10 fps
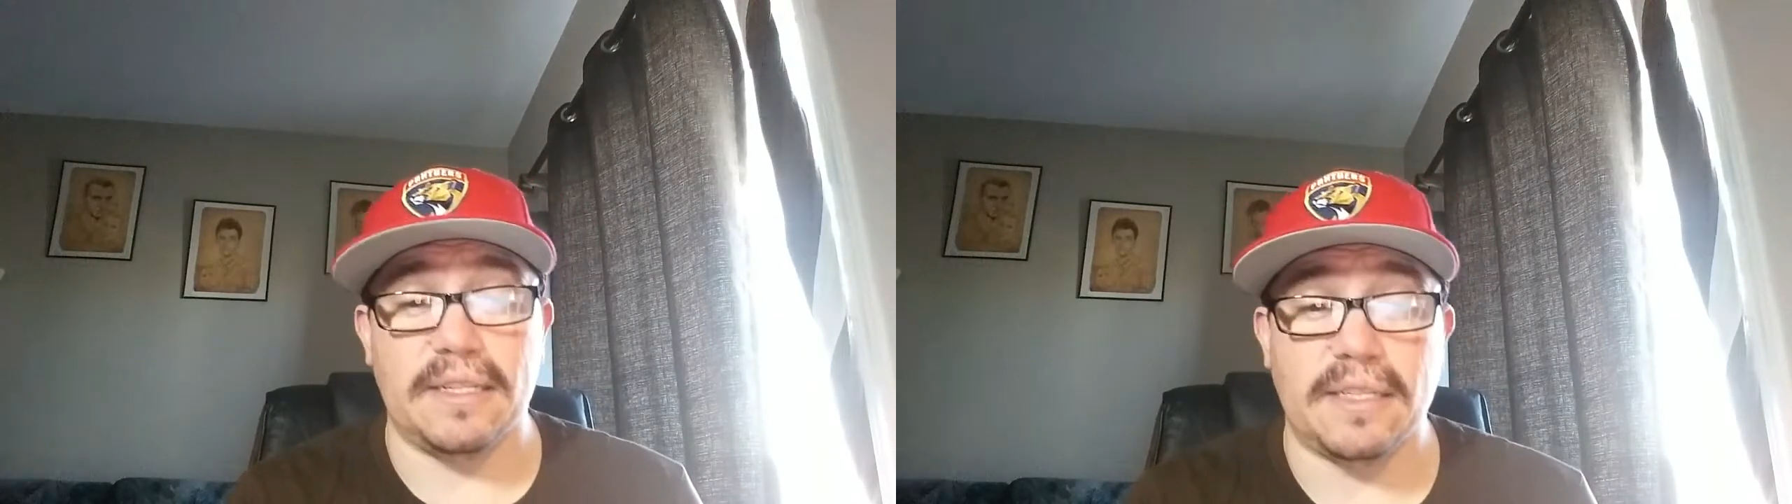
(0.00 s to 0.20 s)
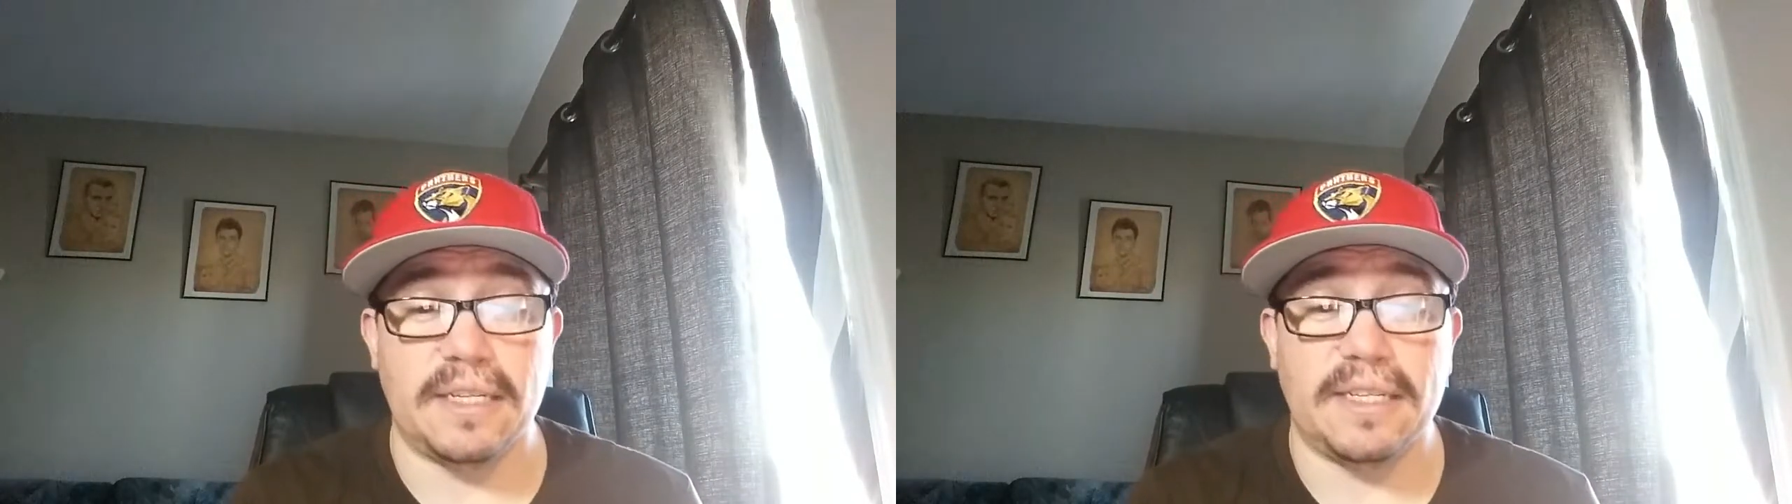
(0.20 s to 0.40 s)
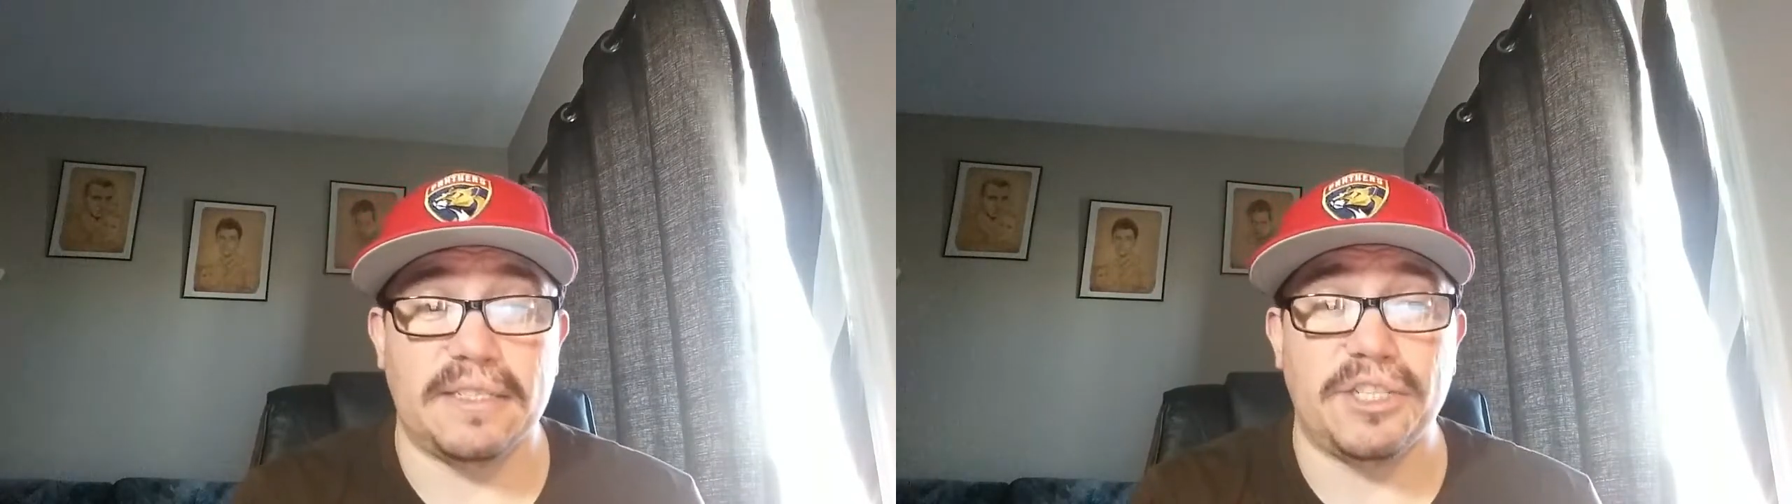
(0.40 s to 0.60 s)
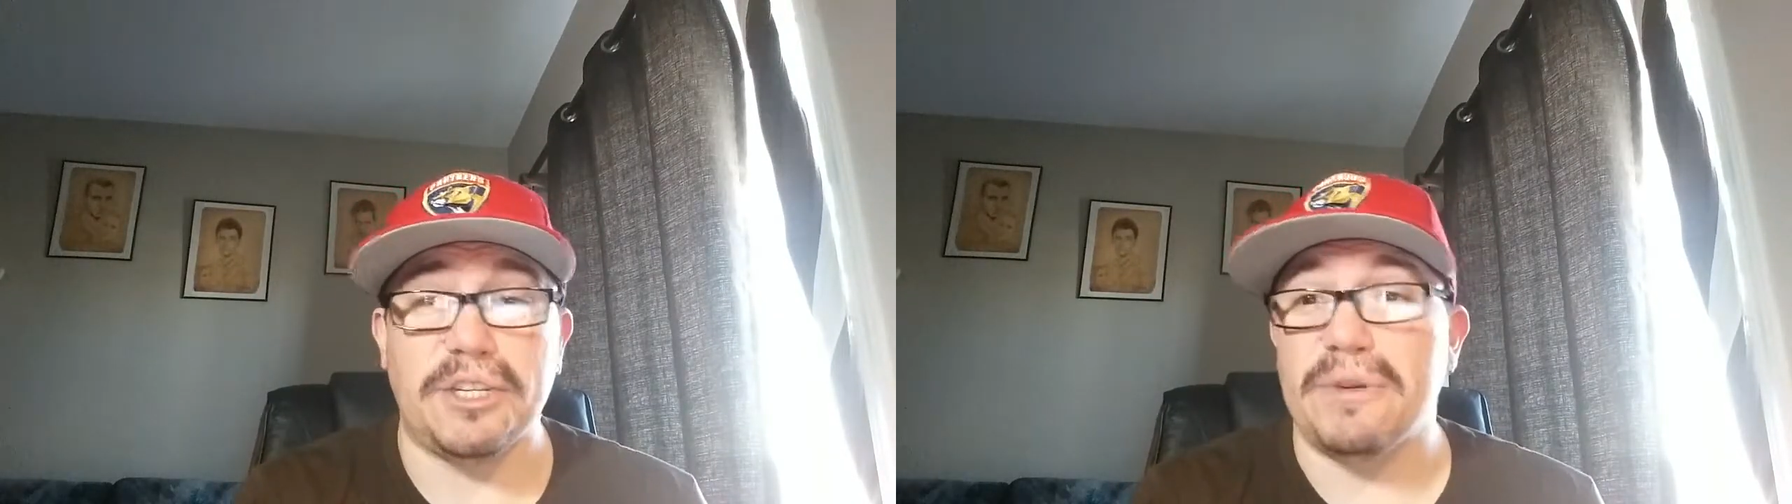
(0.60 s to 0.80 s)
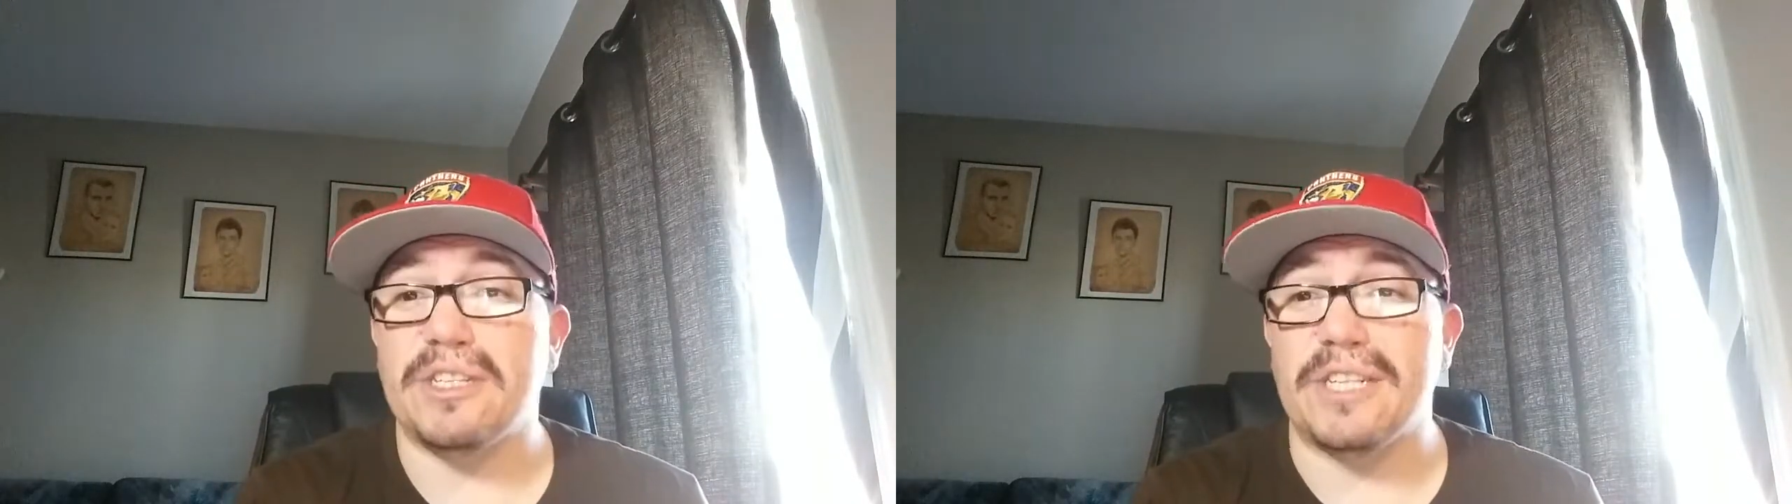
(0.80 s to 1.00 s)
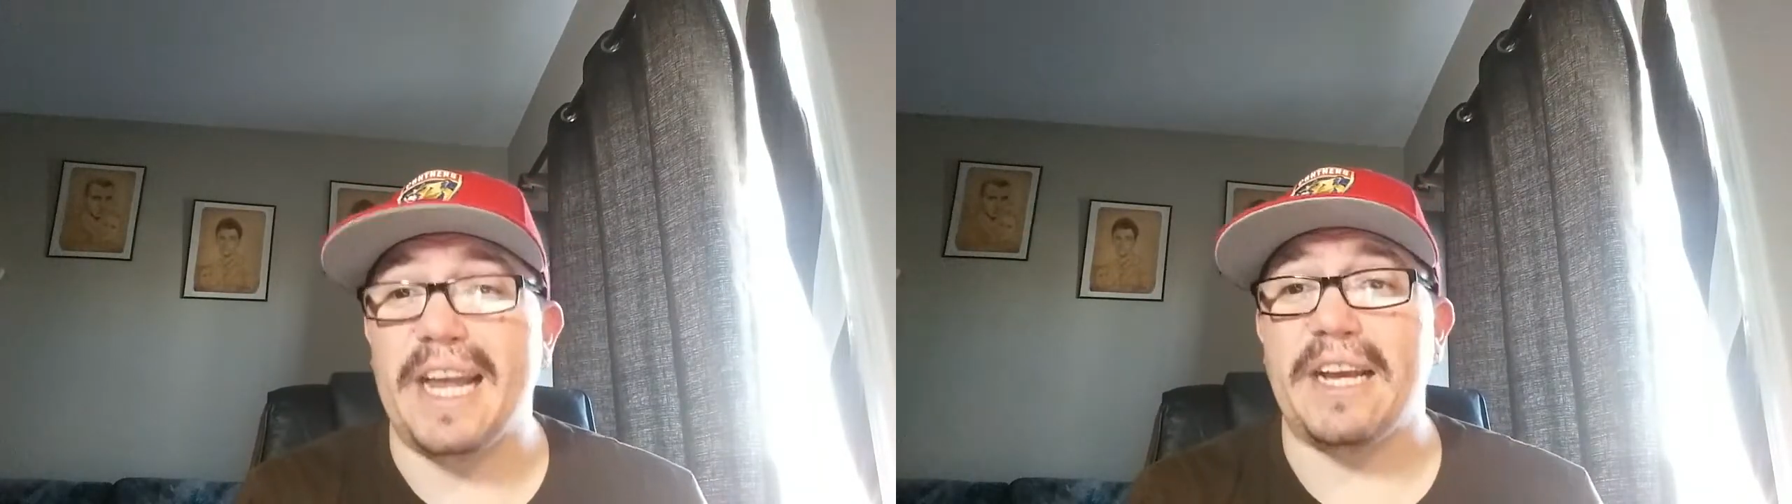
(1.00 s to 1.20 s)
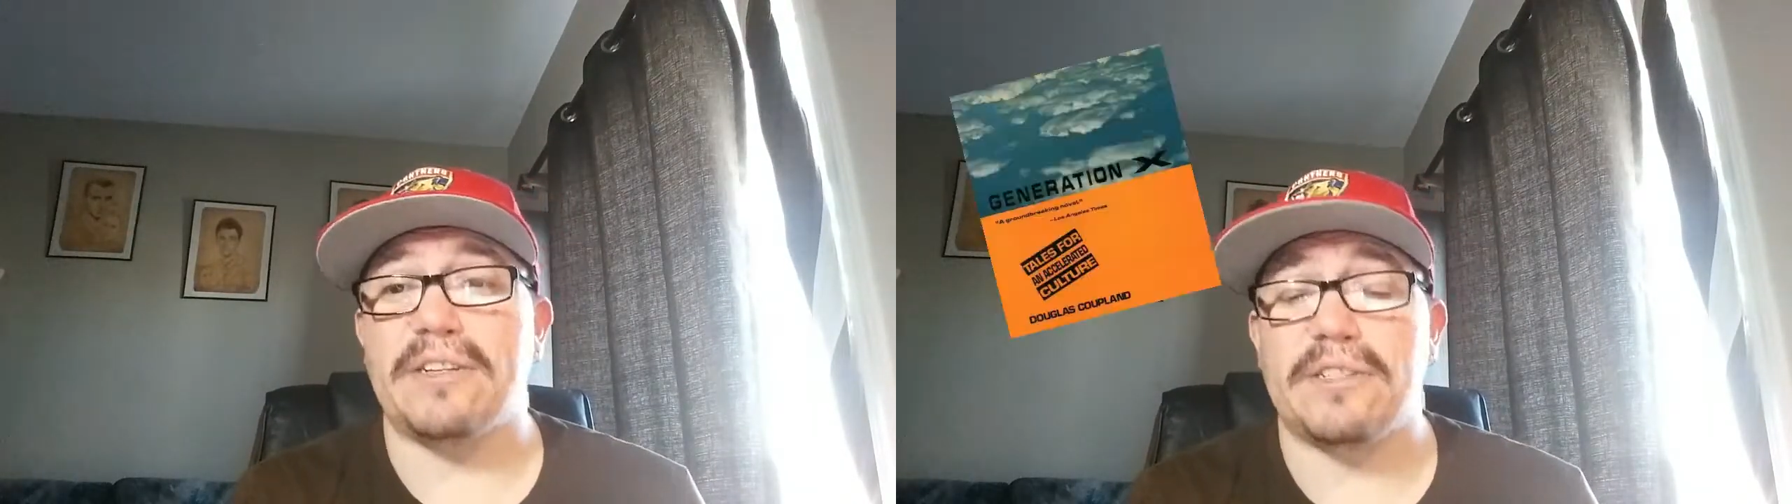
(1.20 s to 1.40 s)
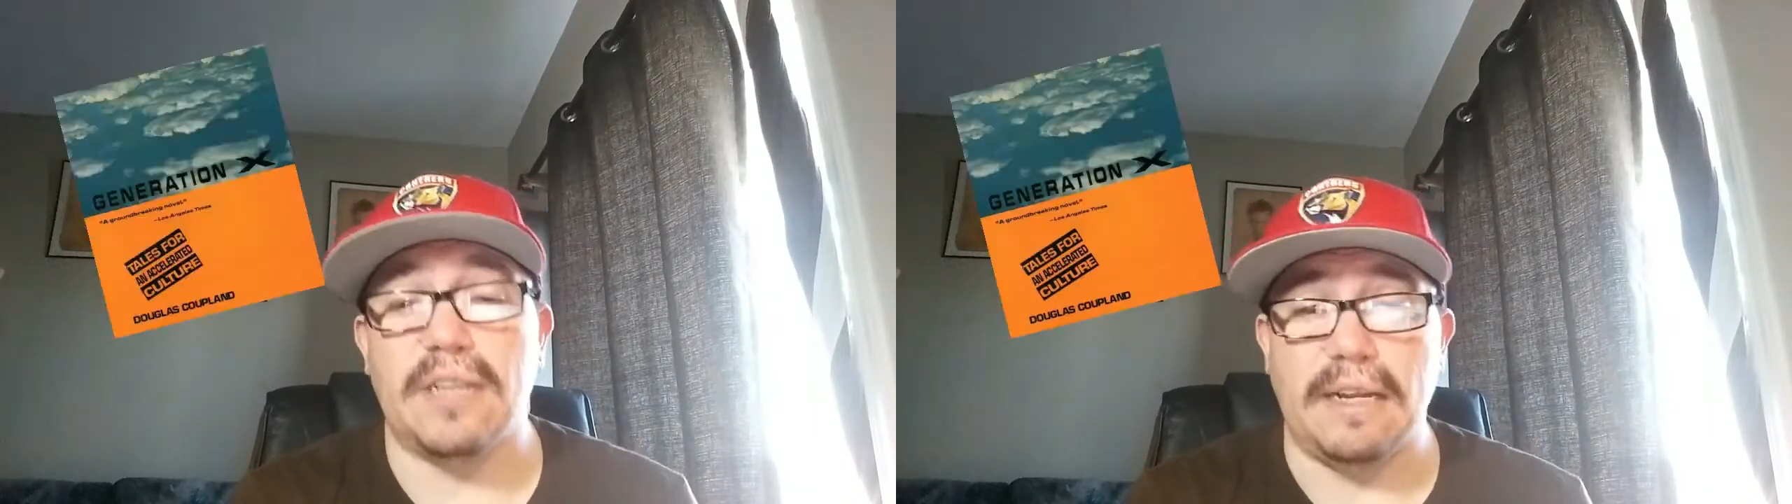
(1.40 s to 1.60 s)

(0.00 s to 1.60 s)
as Generation X.